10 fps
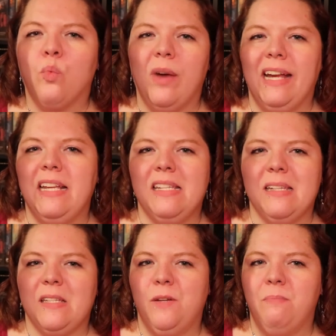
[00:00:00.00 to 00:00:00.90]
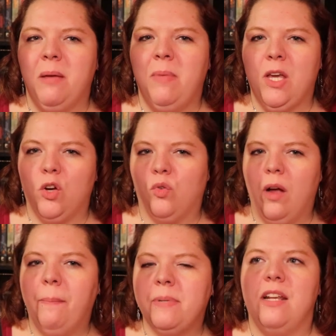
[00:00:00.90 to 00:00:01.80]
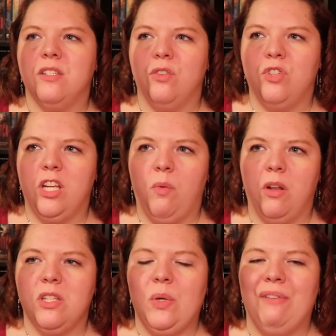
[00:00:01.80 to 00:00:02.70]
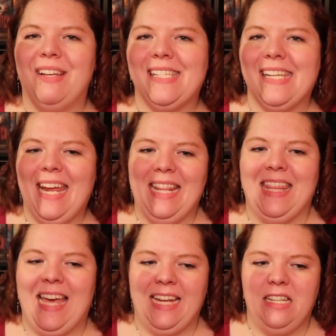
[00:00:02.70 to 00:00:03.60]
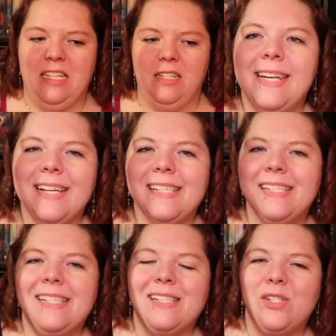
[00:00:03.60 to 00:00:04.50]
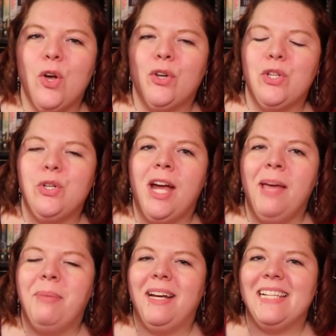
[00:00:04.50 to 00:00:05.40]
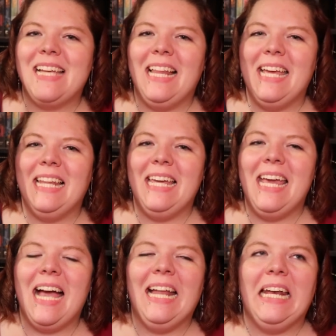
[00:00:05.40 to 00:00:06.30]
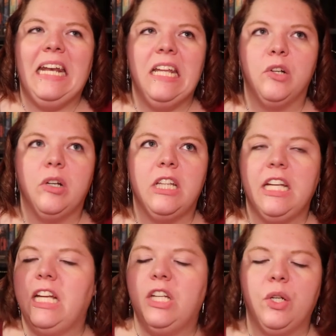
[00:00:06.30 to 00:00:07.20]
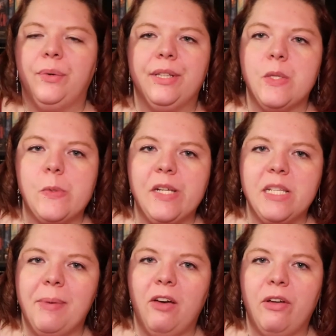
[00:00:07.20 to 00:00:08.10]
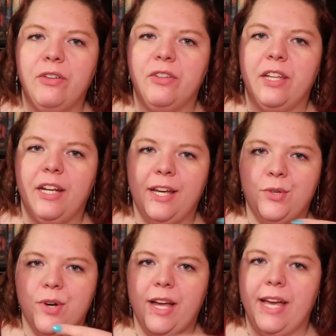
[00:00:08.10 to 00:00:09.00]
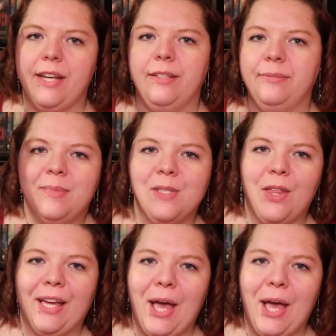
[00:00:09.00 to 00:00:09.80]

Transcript: ranking system may be corrupt and so she wants to investigate that. Next is Song of the Dryad by Natalia Lee. I literally don't know what this one is about other than a dryad. That's all I